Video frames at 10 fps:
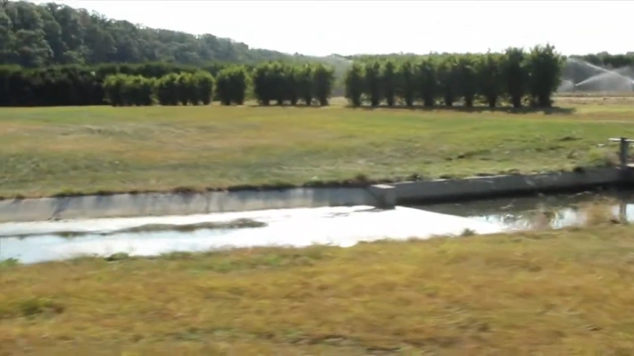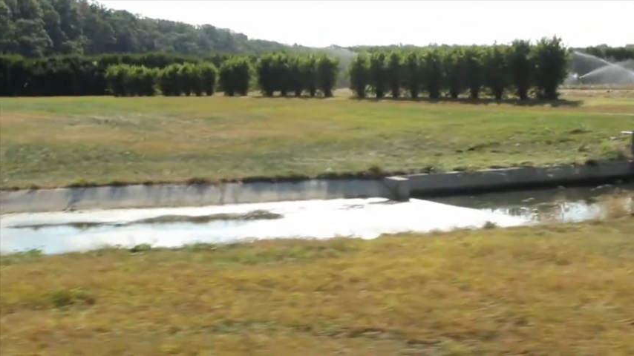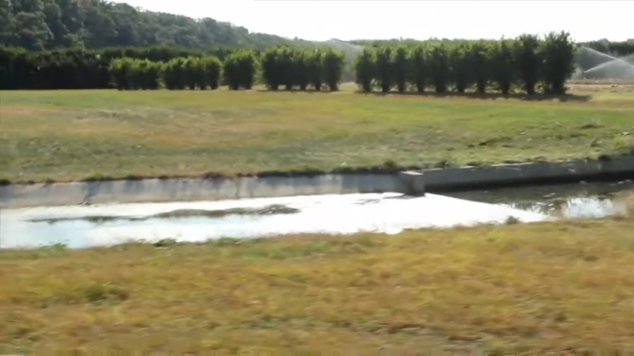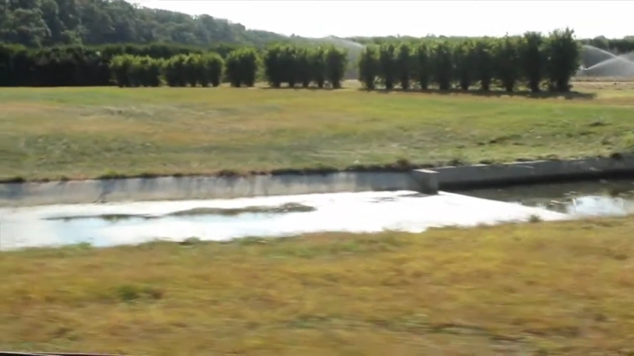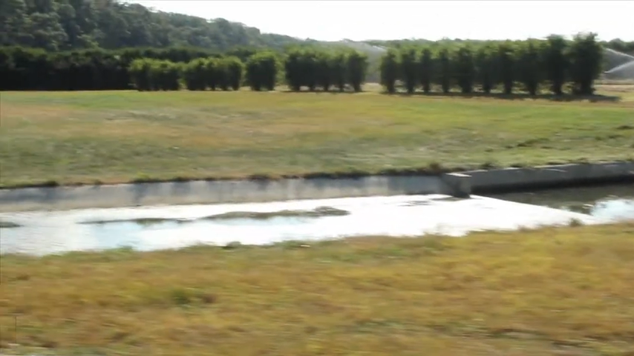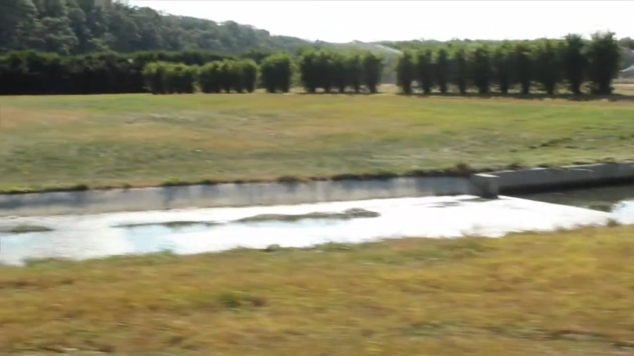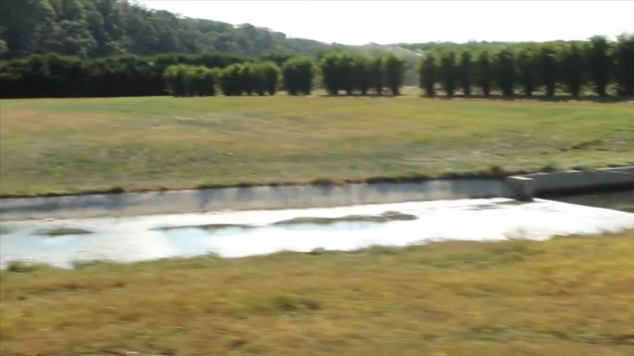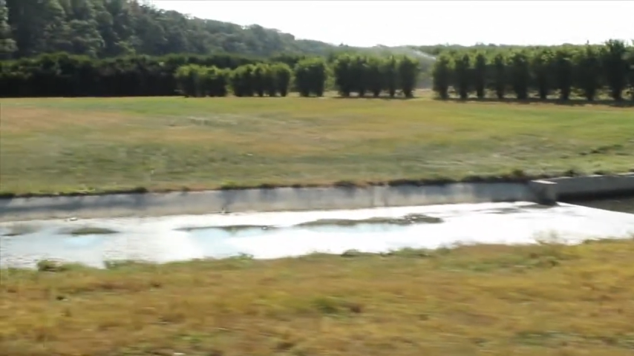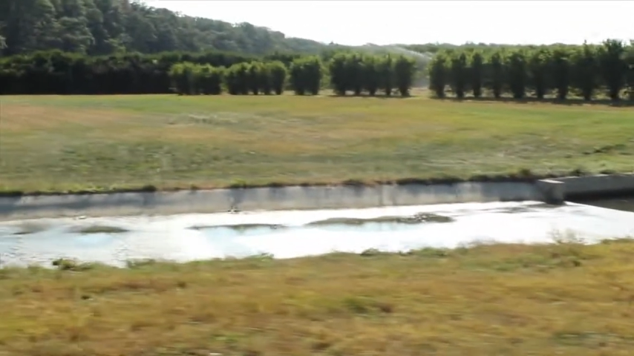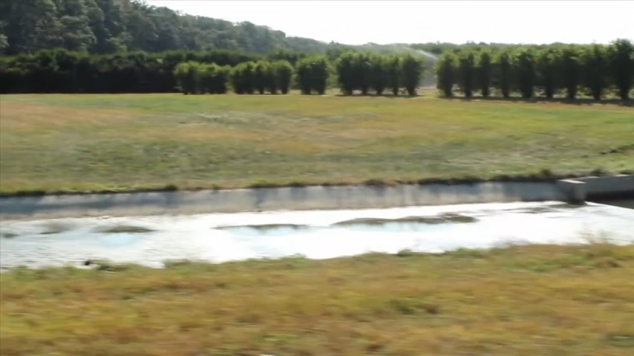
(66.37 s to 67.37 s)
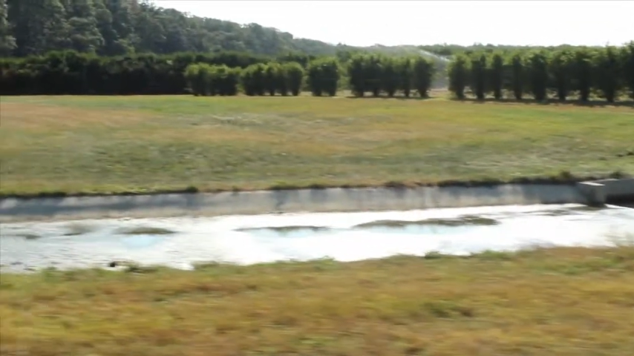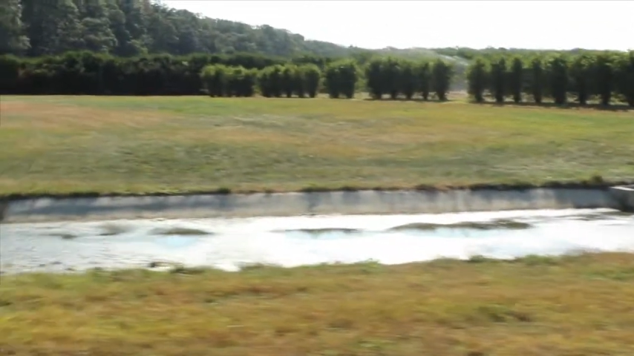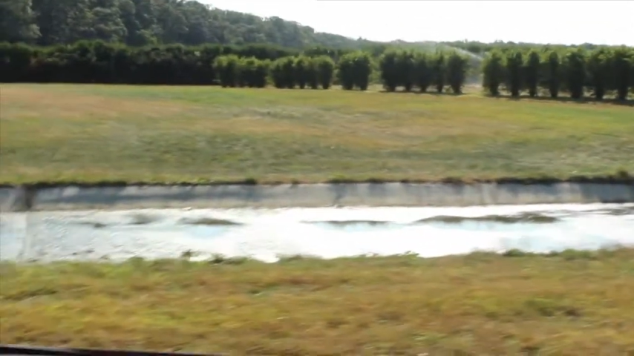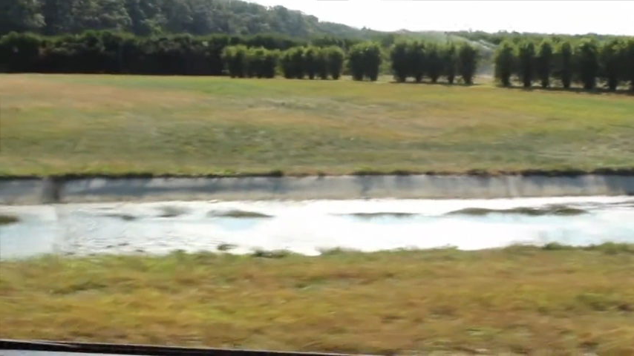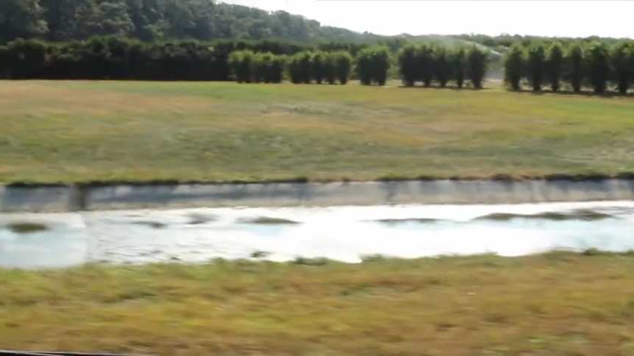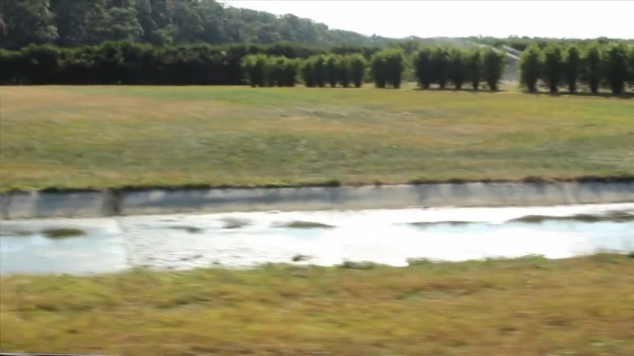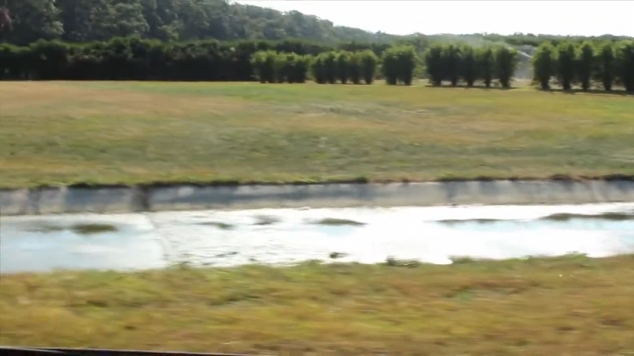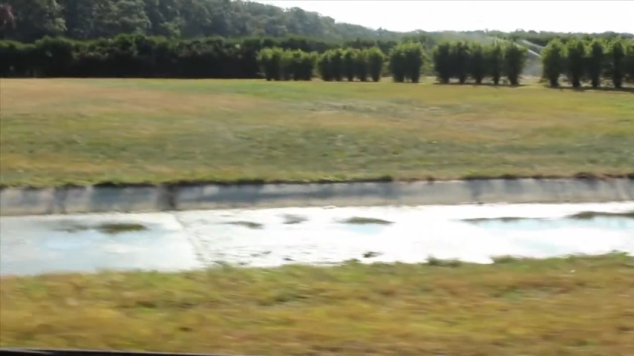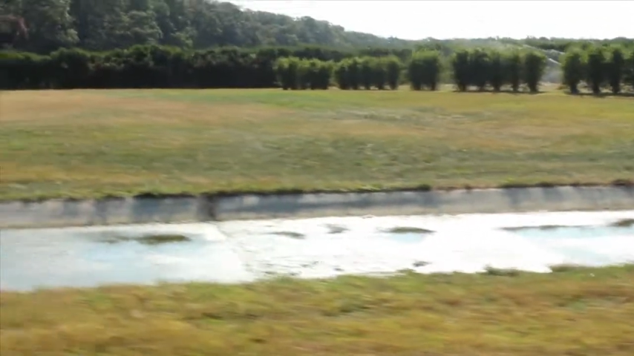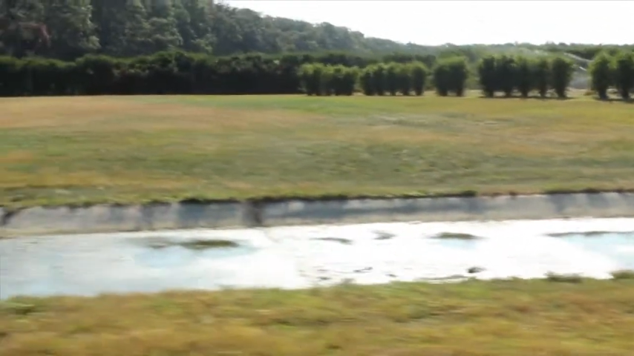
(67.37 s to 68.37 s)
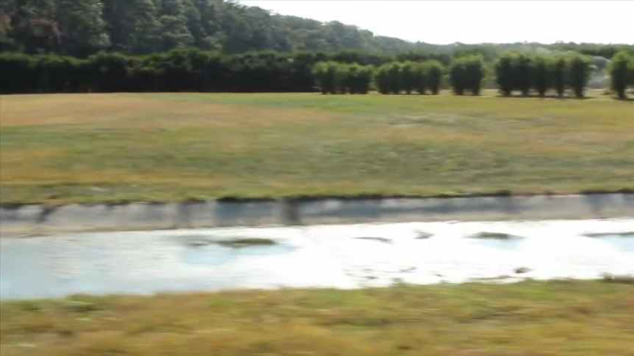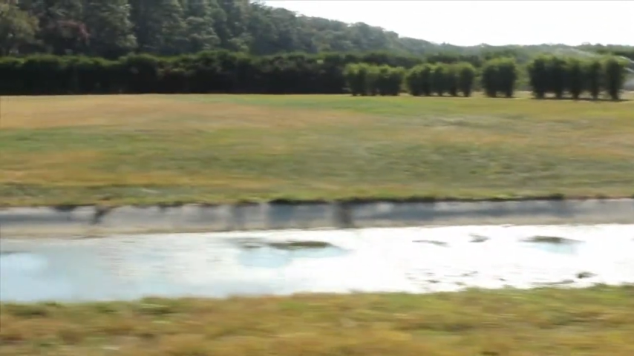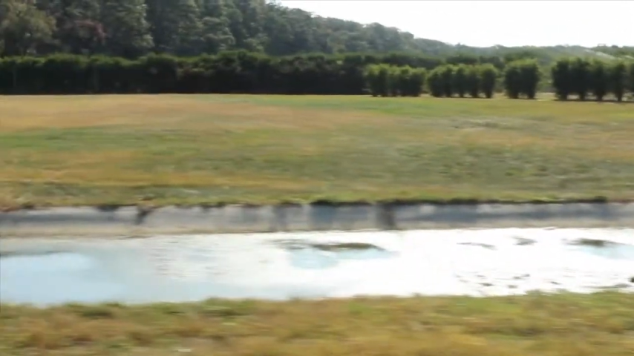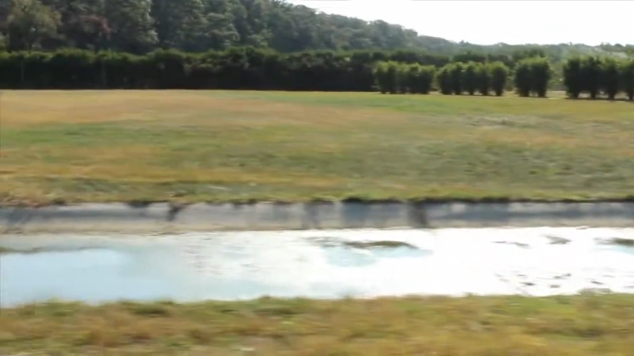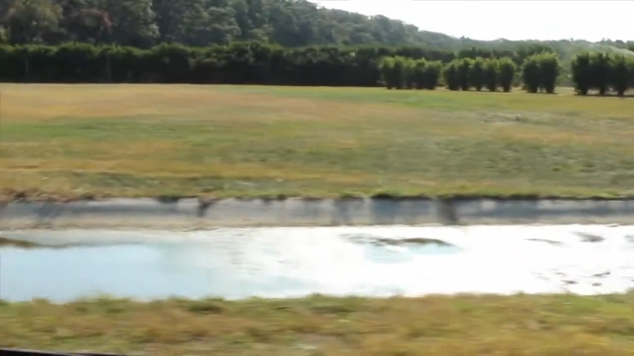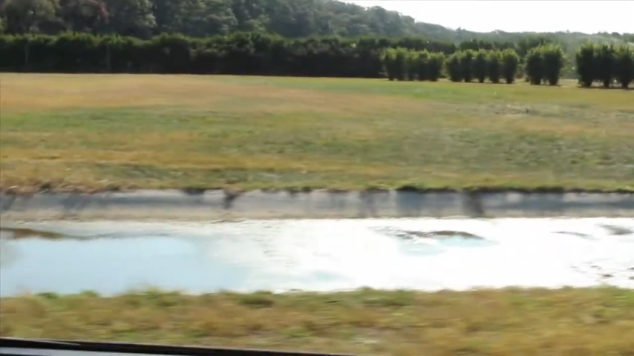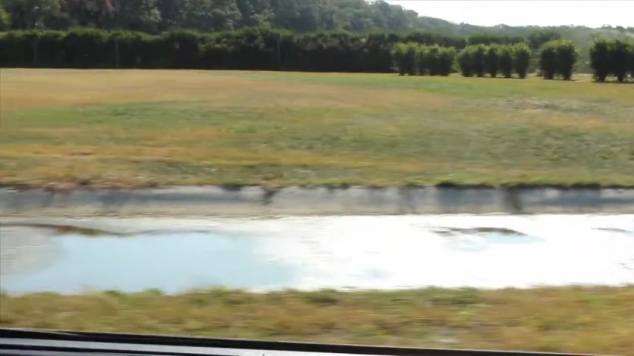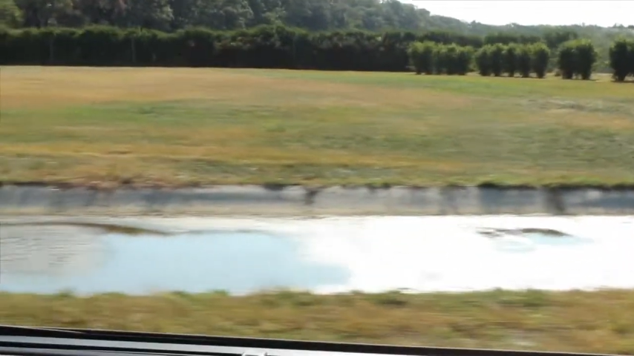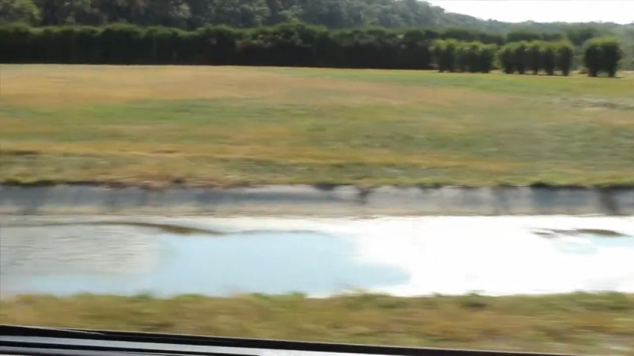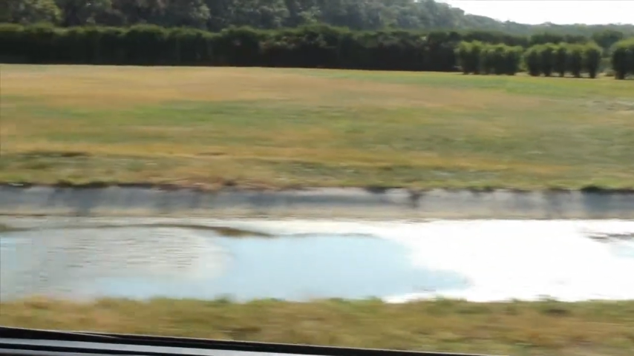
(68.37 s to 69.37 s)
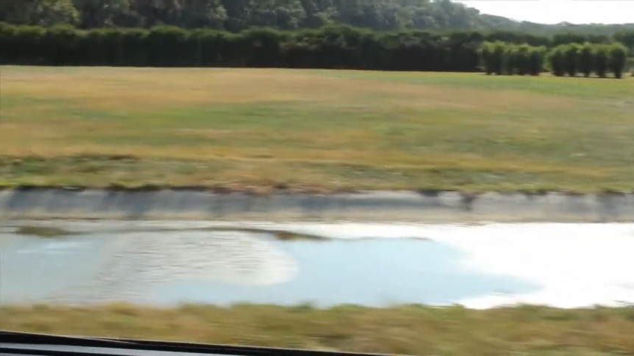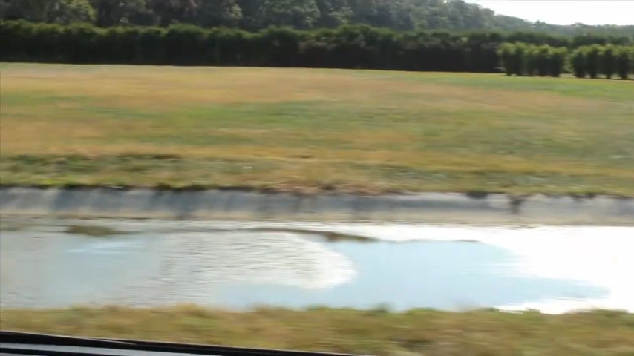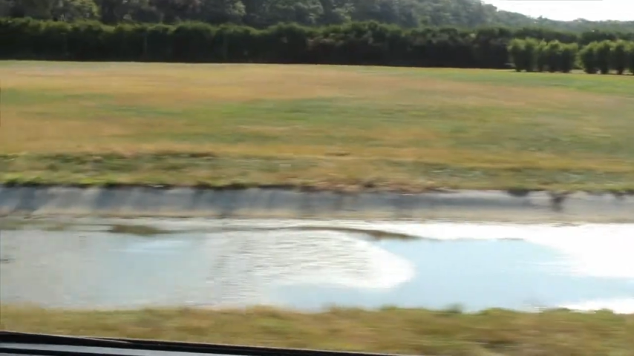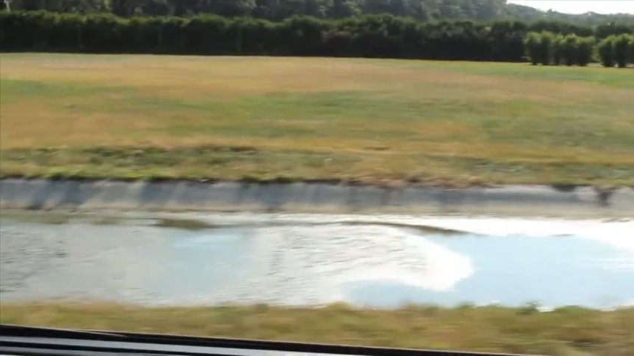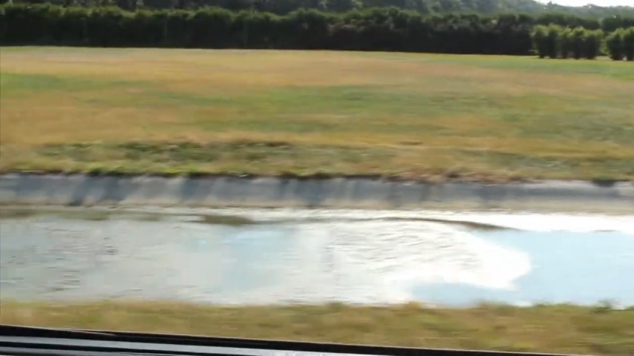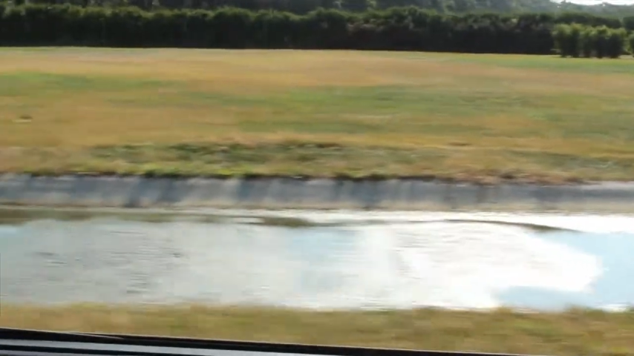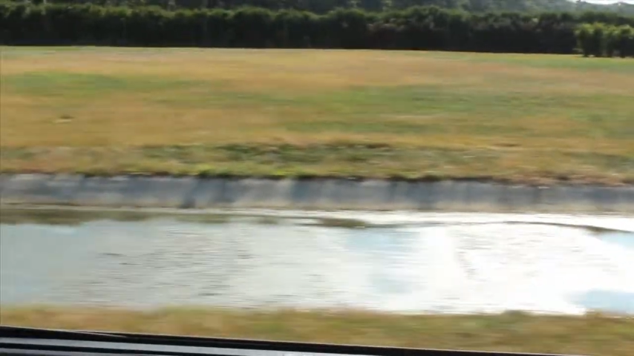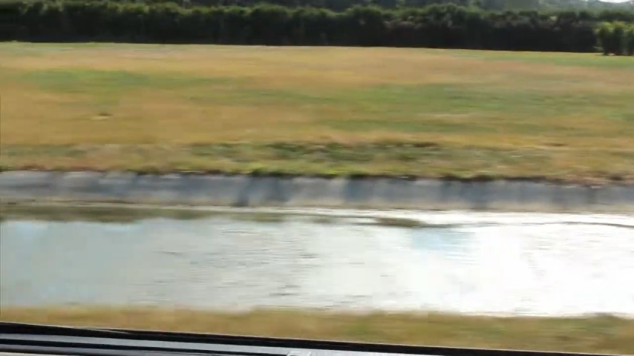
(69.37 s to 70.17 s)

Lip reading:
[unreadable: no face in view]